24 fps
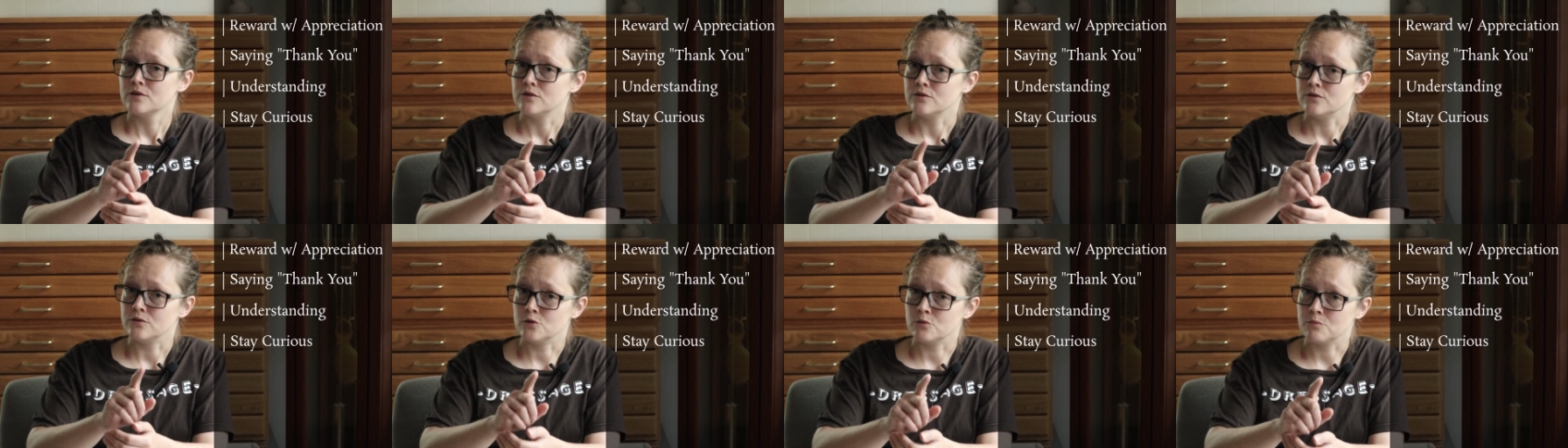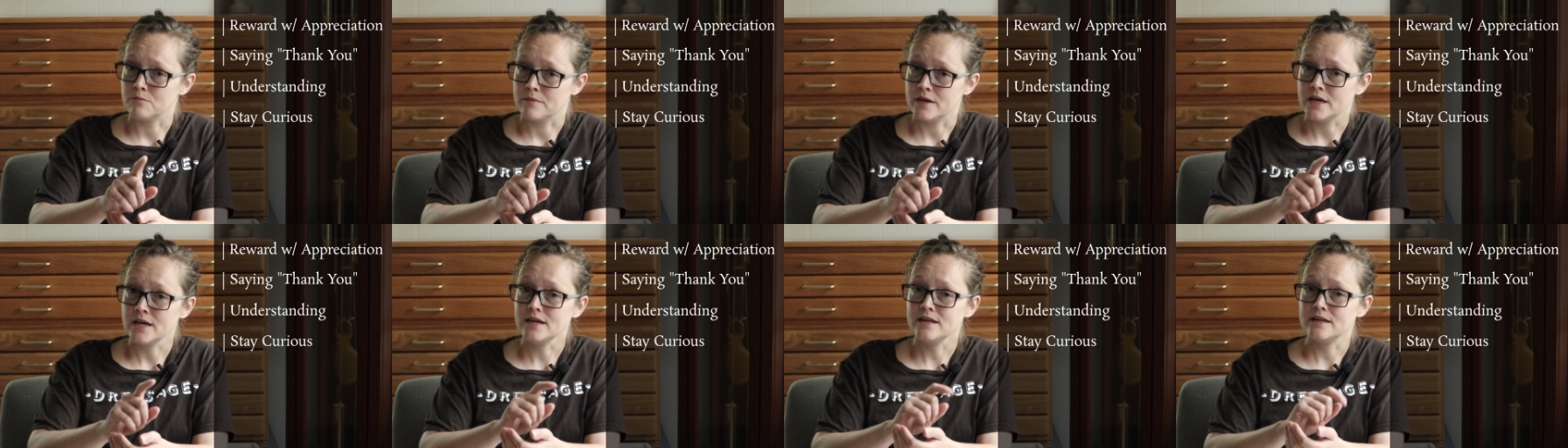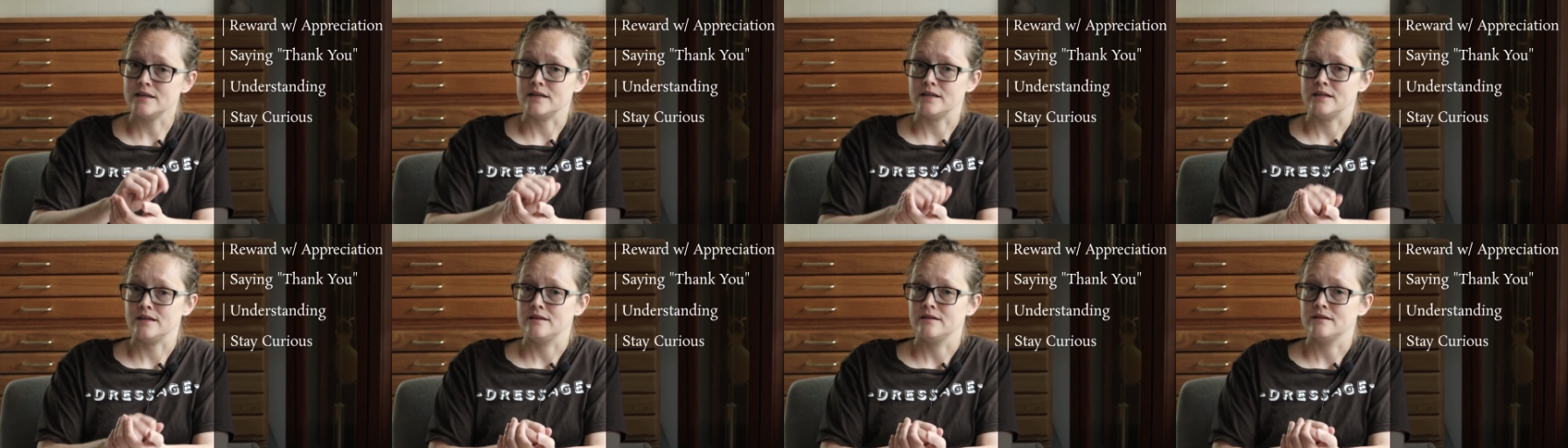You may
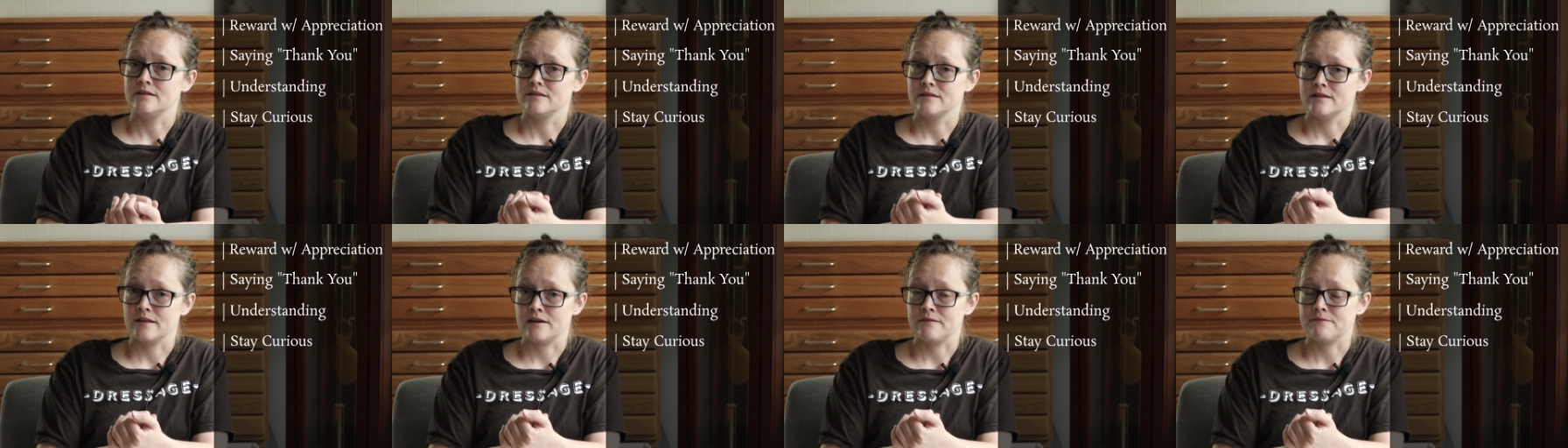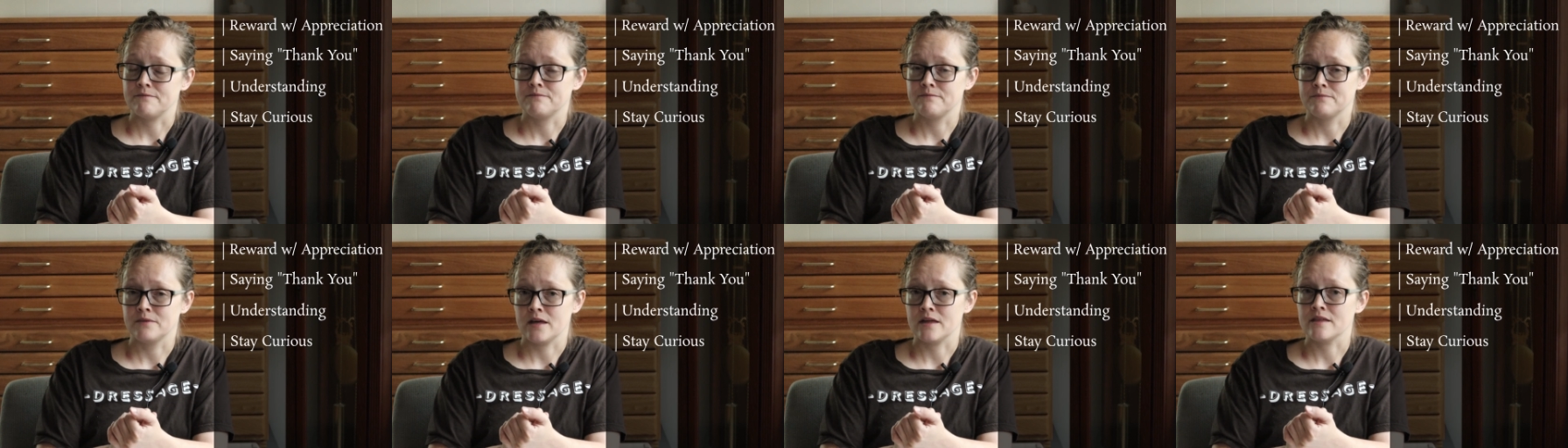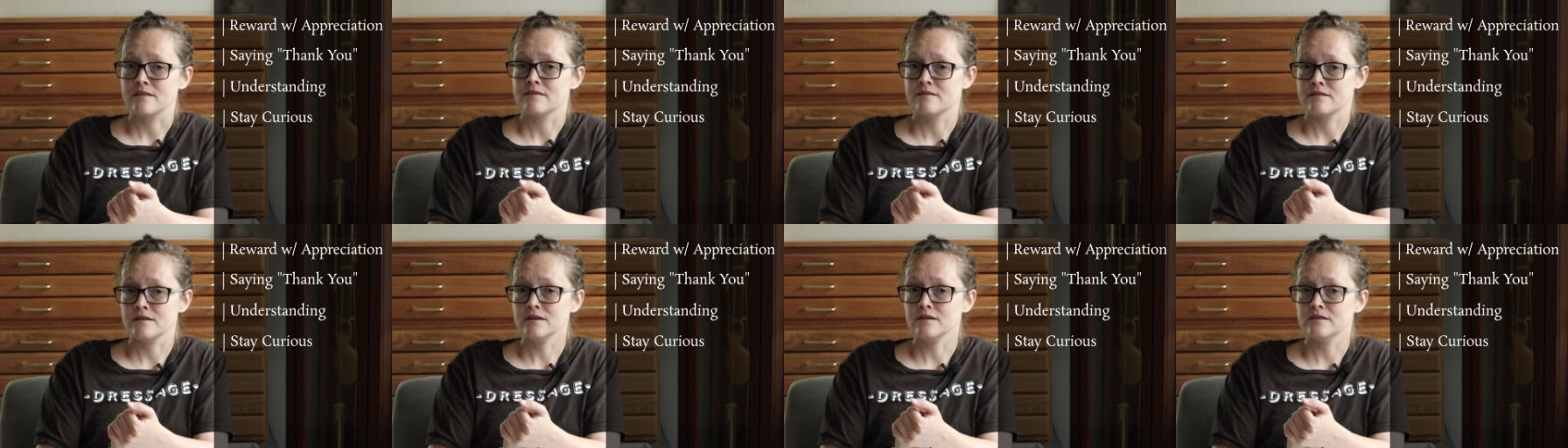need
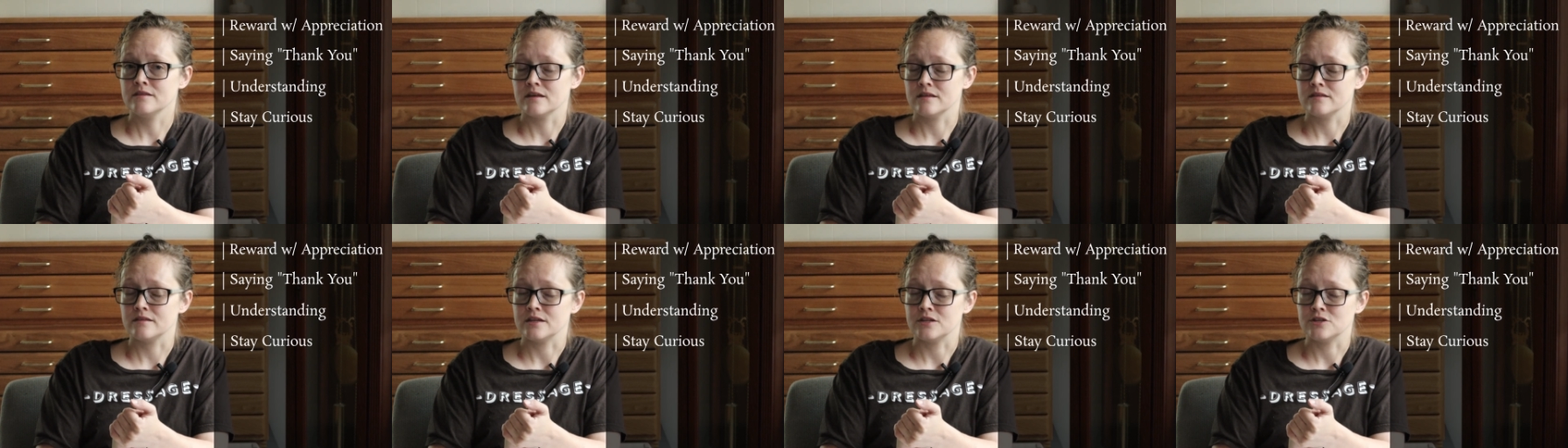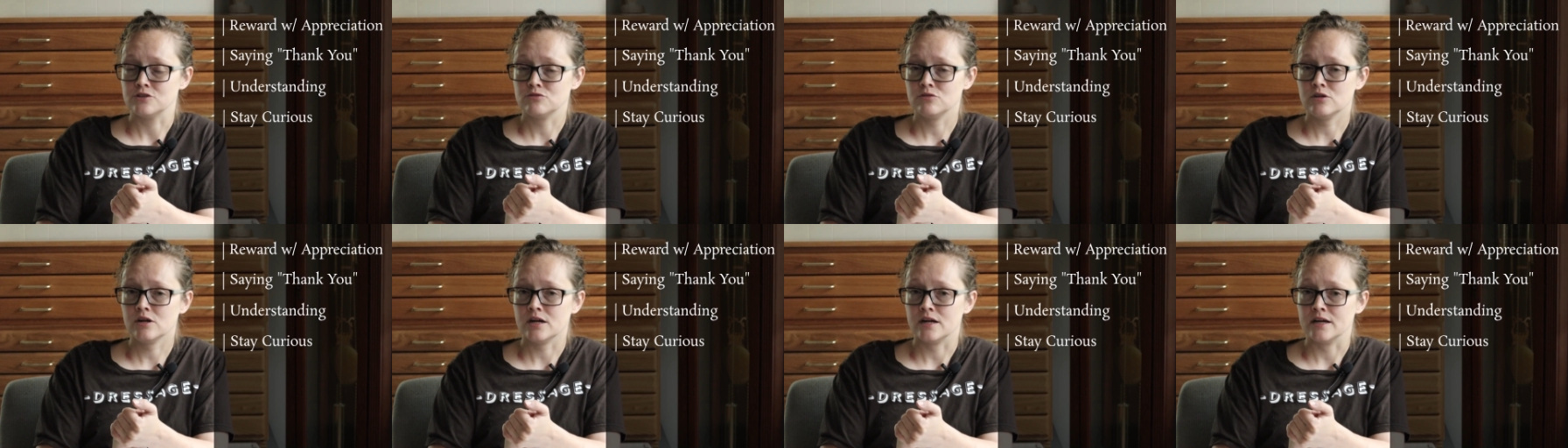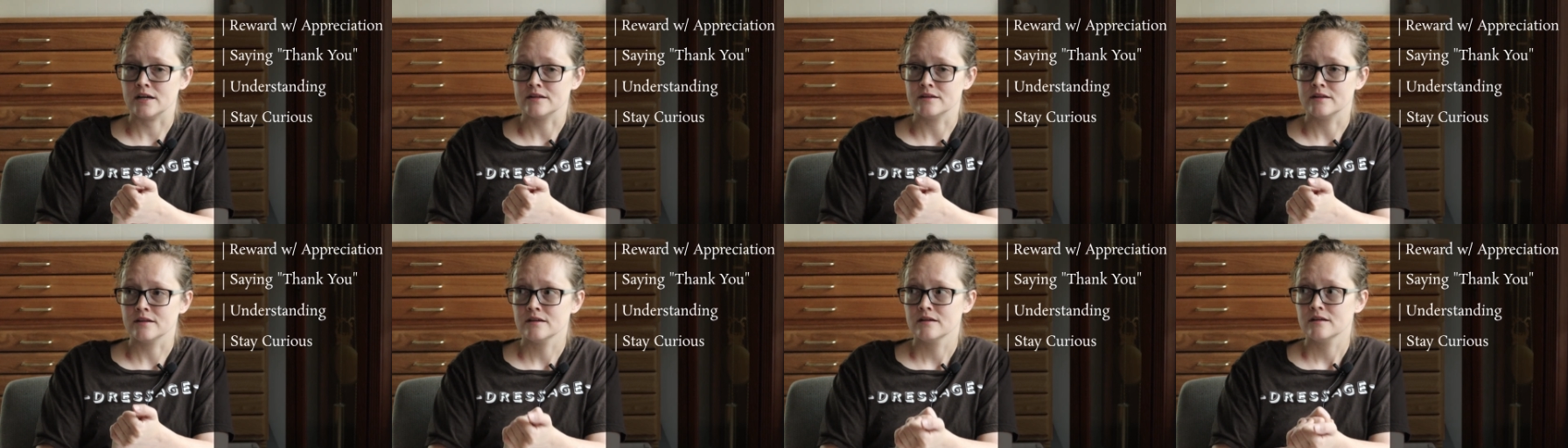that thing that they
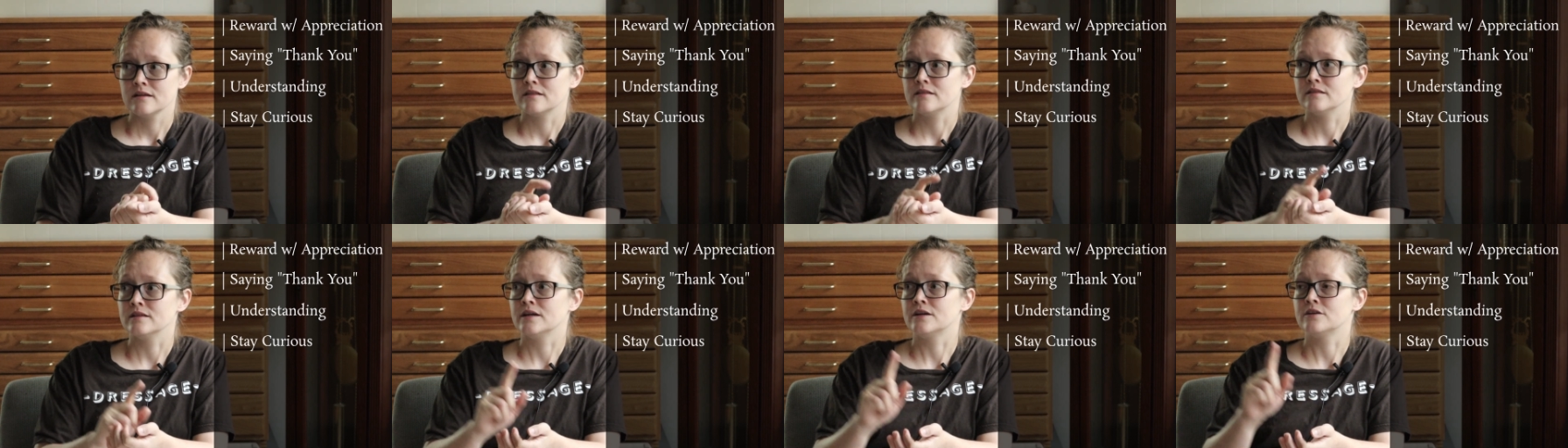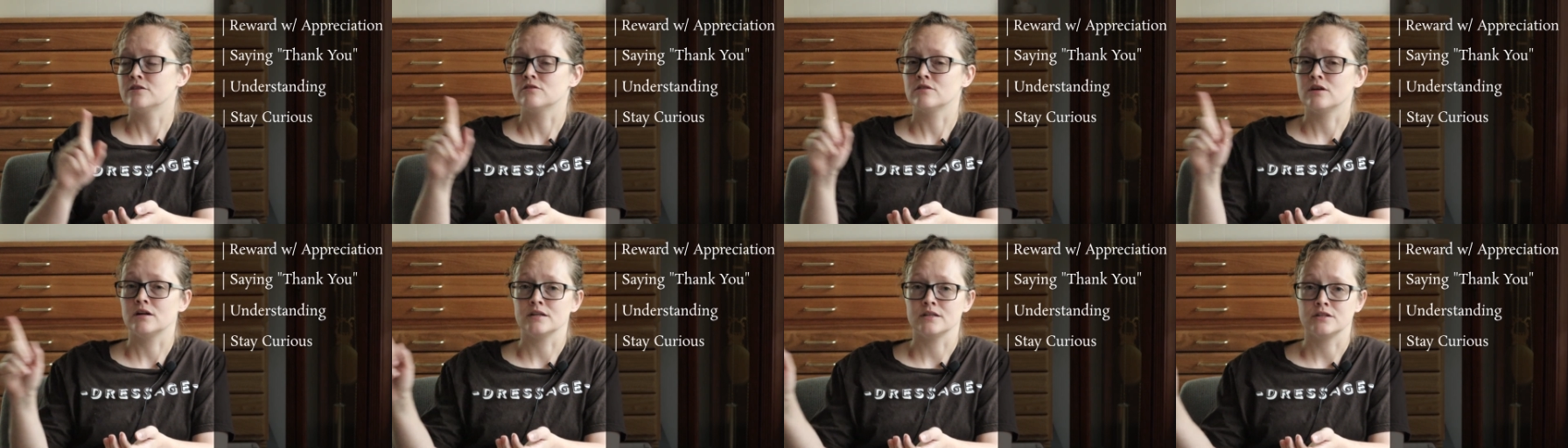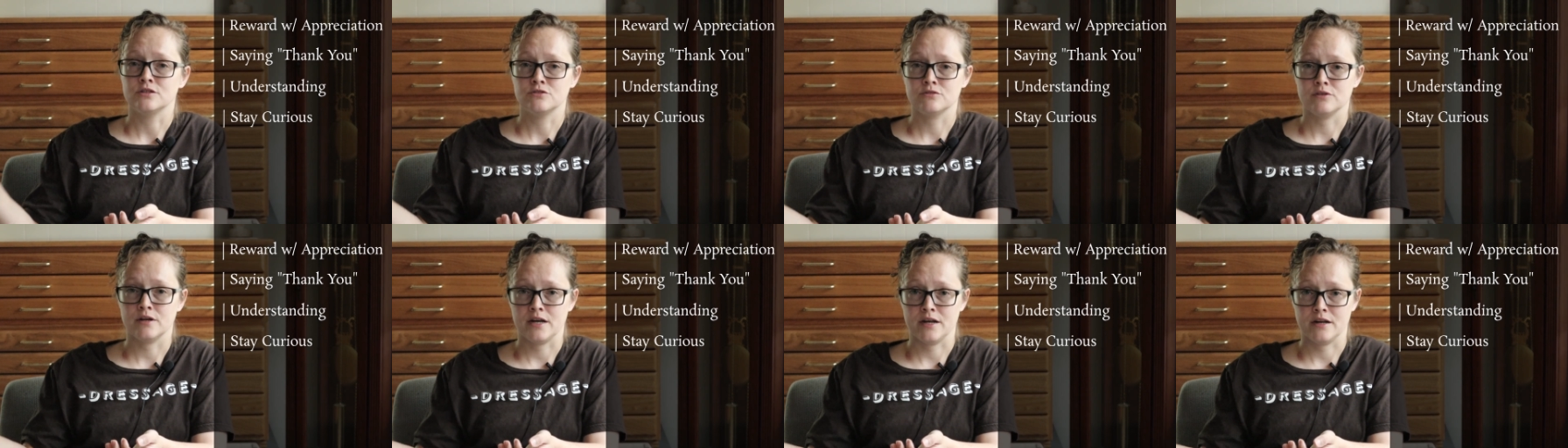tried later on
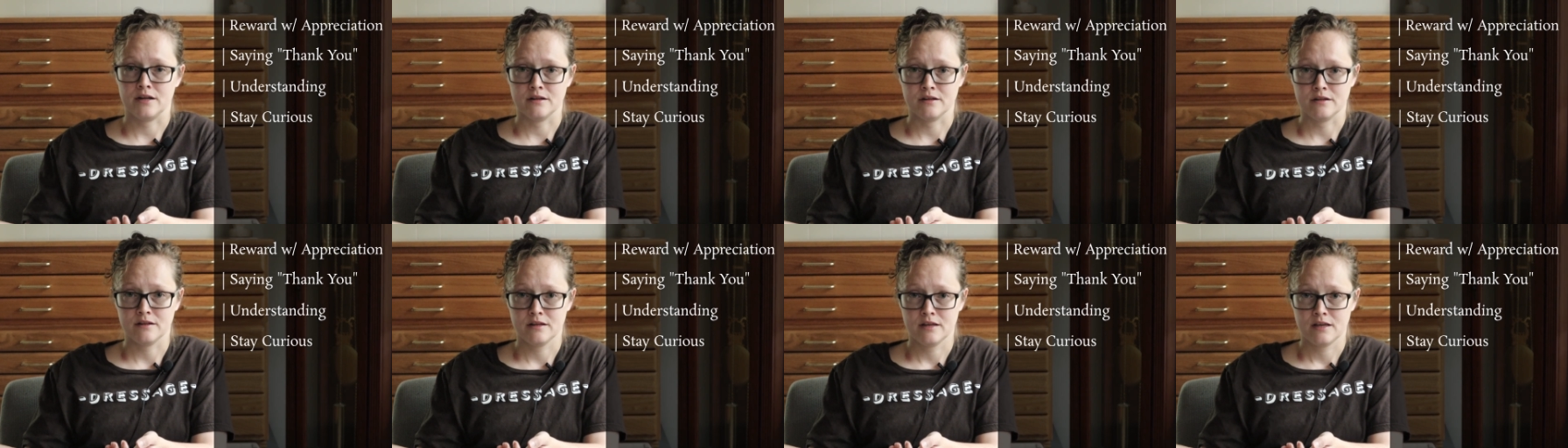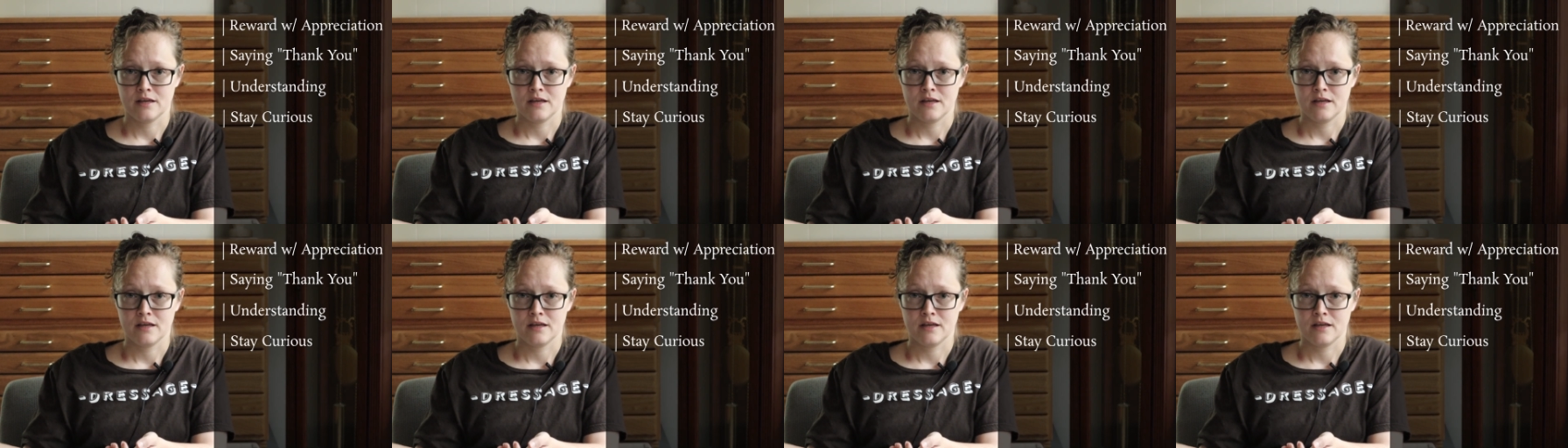in training.